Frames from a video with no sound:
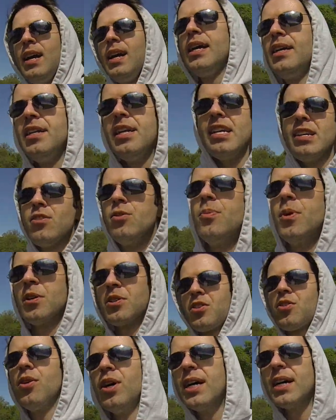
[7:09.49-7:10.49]
Inigo
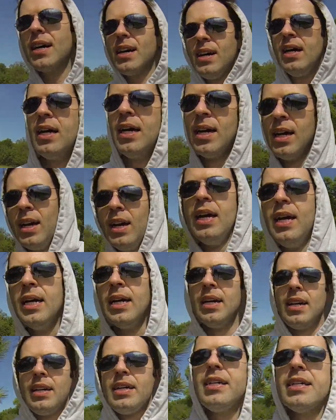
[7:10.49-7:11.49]
Montoya.
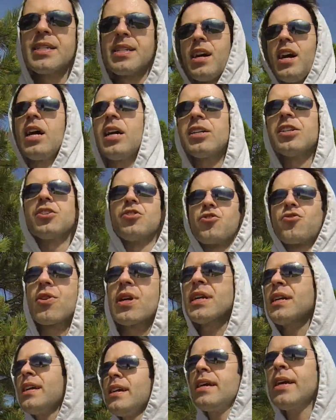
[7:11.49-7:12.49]
He's gone to
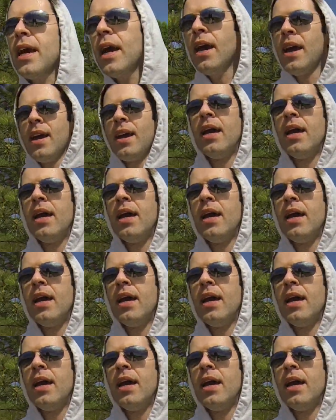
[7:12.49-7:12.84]
drinking.